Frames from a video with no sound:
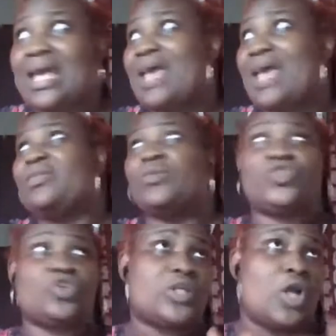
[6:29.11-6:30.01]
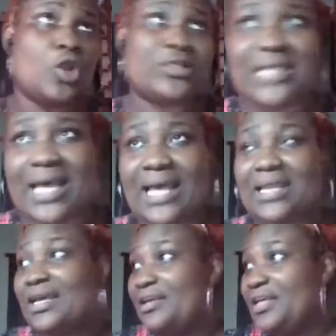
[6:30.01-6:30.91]
Everything was just
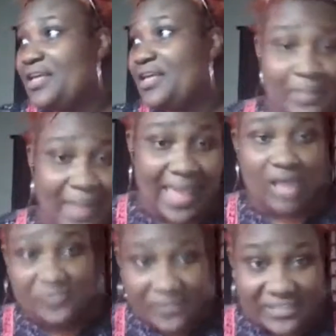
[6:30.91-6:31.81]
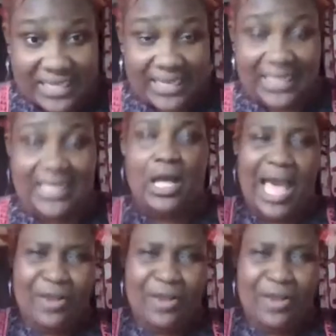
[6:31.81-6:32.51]
cluttered, even in my house physically.